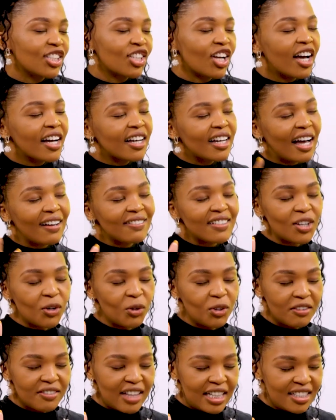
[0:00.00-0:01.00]
Doc, after
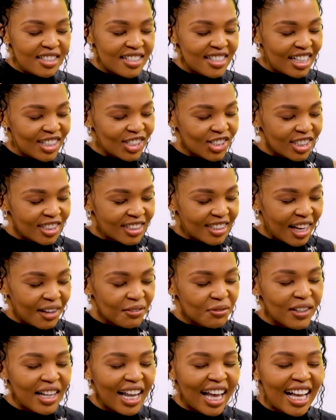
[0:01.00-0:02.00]
all of that discussion, I
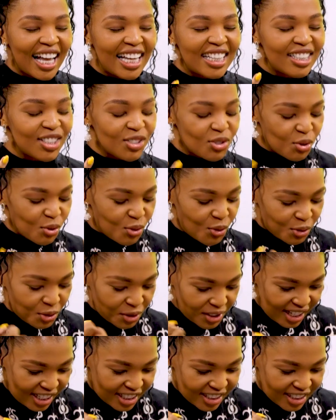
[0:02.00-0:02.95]
feel like I need to